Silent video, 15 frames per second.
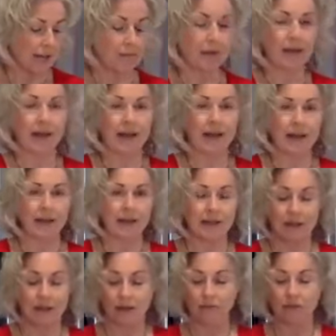my
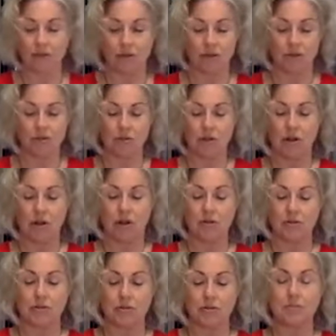garlic. I've got
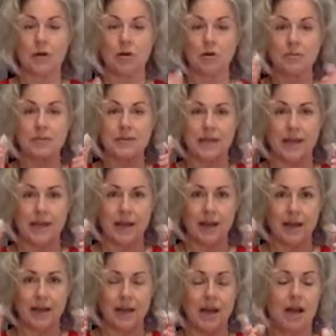two bulbs
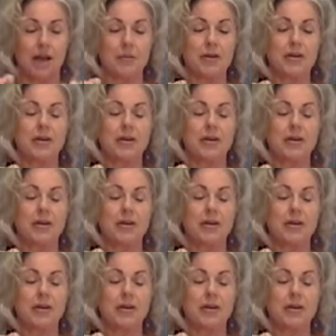here. I'm only